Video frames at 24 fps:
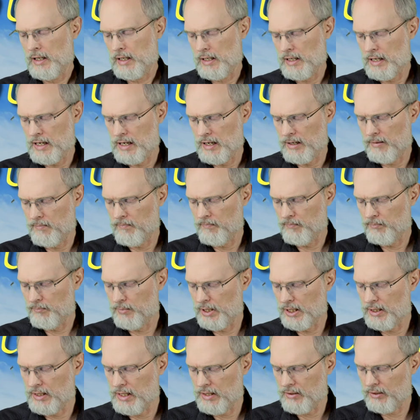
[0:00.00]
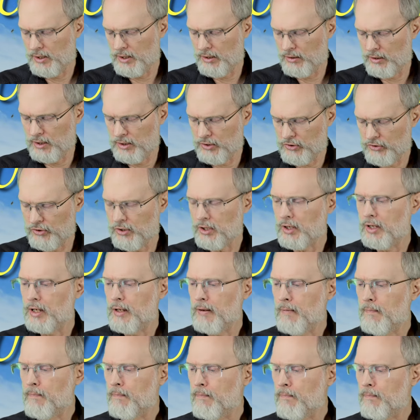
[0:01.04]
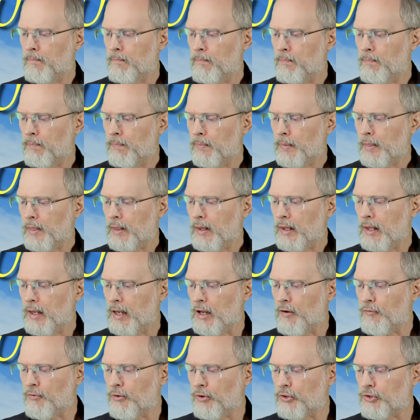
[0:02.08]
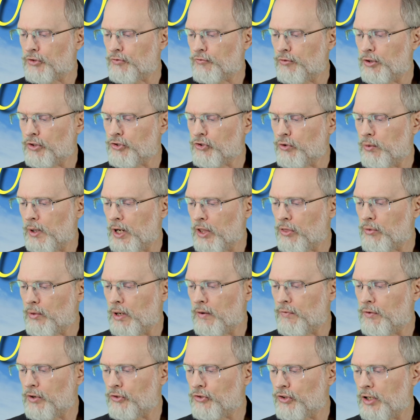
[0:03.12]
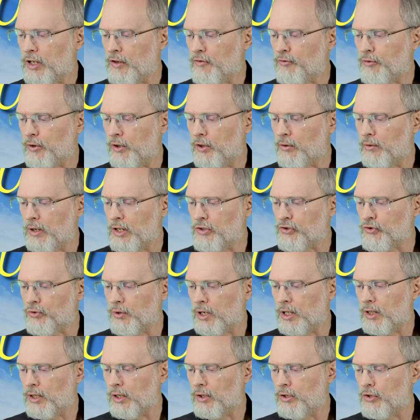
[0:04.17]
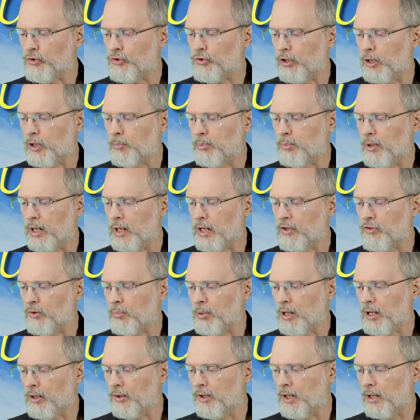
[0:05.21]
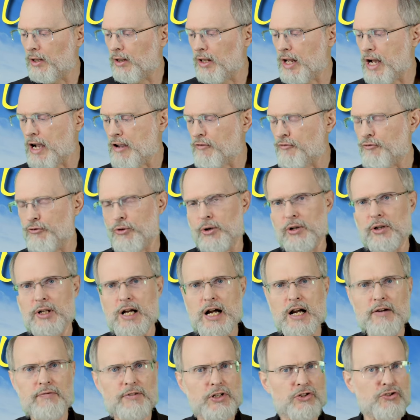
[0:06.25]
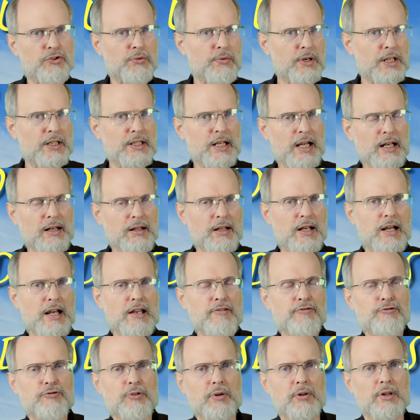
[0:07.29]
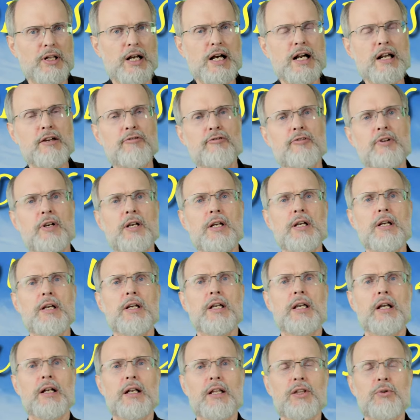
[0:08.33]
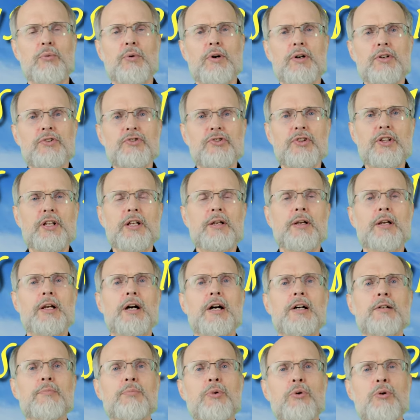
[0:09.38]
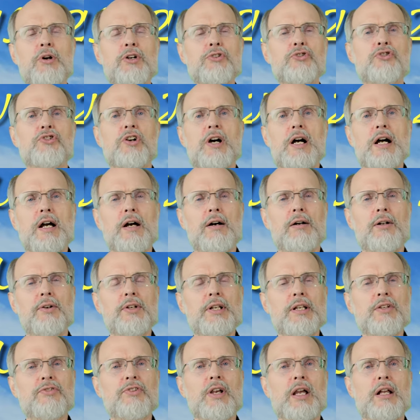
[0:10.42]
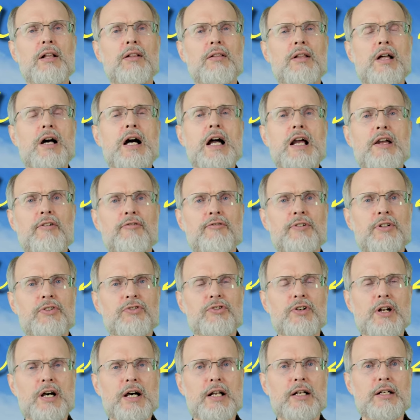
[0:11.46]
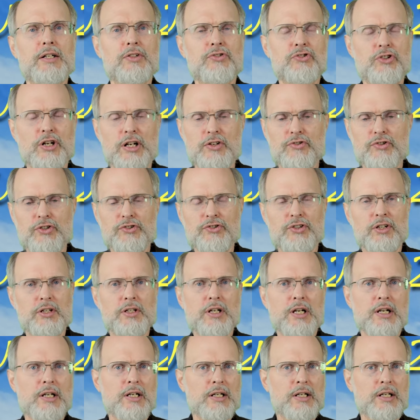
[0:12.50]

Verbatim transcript: But now notice, if there's, verse 23, if there's any further injury, then you shall appoint as a penalty life for life. Did you read that? Life for life. In other words, the unborn child is a life. It's not just a